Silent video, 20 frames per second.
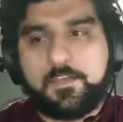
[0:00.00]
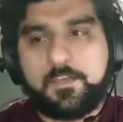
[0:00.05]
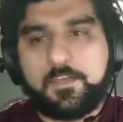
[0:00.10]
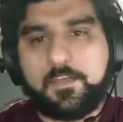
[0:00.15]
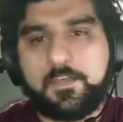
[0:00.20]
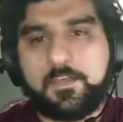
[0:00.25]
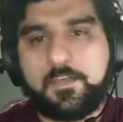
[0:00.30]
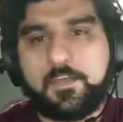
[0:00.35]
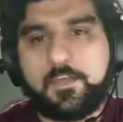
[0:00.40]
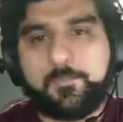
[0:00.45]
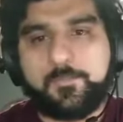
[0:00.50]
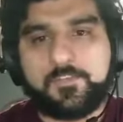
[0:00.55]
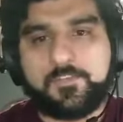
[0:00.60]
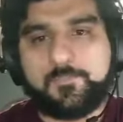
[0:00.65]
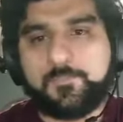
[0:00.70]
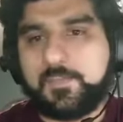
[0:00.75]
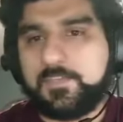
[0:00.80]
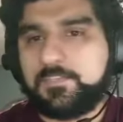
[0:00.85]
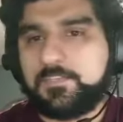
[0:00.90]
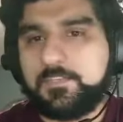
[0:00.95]
how
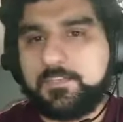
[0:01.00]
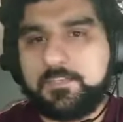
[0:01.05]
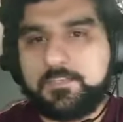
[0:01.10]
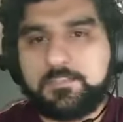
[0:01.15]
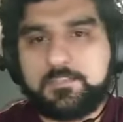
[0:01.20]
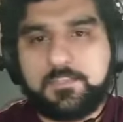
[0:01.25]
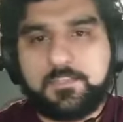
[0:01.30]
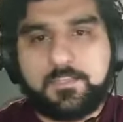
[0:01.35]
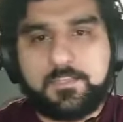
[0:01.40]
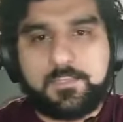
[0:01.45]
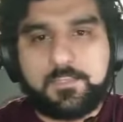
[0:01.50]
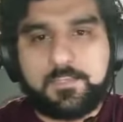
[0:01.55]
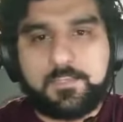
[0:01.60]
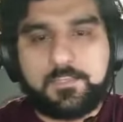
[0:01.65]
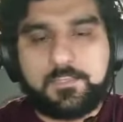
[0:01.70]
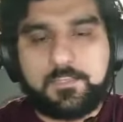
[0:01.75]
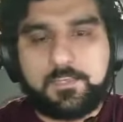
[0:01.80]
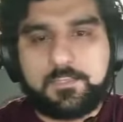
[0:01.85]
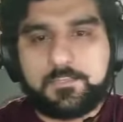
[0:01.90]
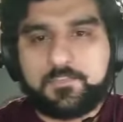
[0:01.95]
much pectin is
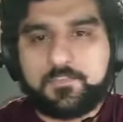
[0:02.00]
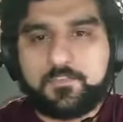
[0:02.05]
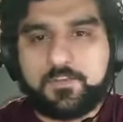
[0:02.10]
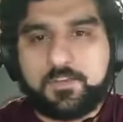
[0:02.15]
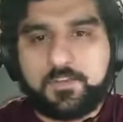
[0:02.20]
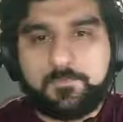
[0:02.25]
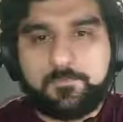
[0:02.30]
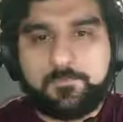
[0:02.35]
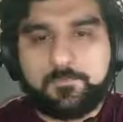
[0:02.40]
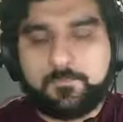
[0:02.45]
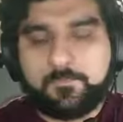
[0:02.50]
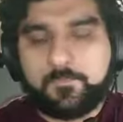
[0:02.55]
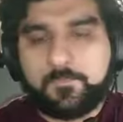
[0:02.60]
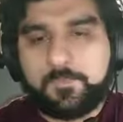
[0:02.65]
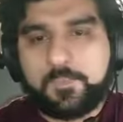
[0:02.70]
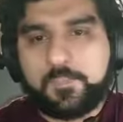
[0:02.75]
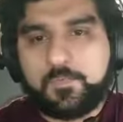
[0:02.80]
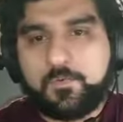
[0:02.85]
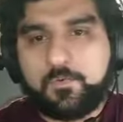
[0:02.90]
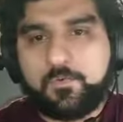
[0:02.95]
needed extra,
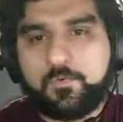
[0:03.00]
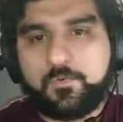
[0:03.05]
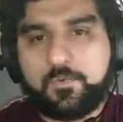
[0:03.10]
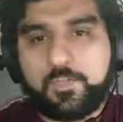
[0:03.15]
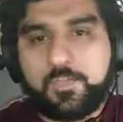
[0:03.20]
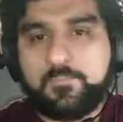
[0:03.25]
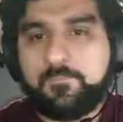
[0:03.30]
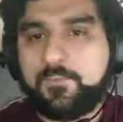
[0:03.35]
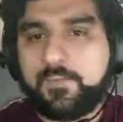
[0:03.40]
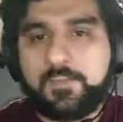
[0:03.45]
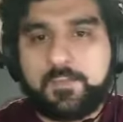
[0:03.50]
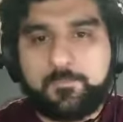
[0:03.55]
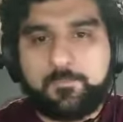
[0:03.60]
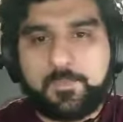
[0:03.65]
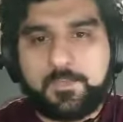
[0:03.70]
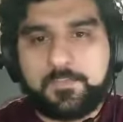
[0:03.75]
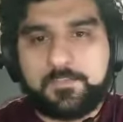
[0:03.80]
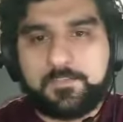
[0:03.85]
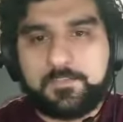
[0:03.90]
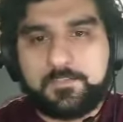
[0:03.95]
or if any
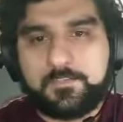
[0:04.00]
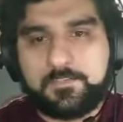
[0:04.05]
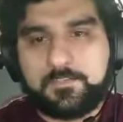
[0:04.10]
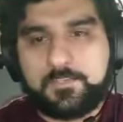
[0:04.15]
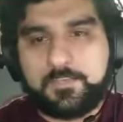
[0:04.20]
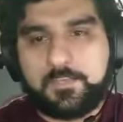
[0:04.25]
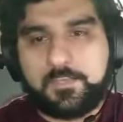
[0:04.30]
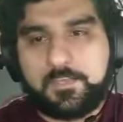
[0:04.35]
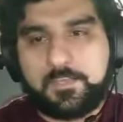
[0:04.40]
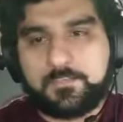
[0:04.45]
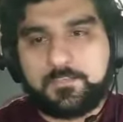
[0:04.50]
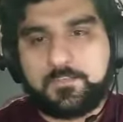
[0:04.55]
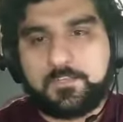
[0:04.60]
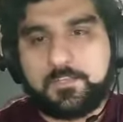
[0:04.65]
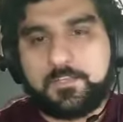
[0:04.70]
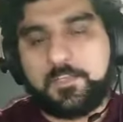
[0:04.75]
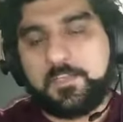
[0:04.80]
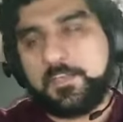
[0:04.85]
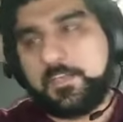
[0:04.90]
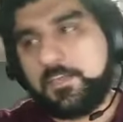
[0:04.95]
pectin is needed
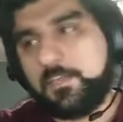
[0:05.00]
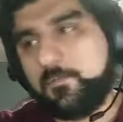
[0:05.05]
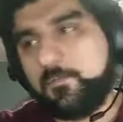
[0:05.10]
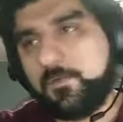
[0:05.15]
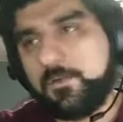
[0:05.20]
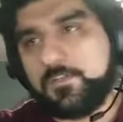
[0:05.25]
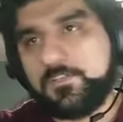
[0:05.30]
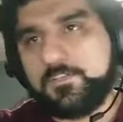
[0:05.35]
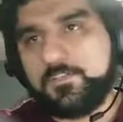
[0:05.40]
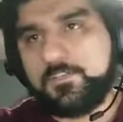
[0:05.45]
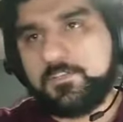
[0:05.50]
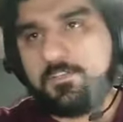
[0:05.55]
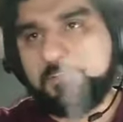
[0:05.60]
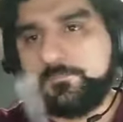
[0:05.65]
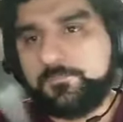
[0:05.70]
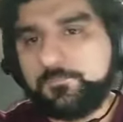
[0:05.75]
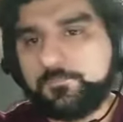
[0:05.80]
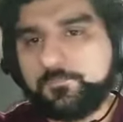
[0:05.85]
extra. Like I watched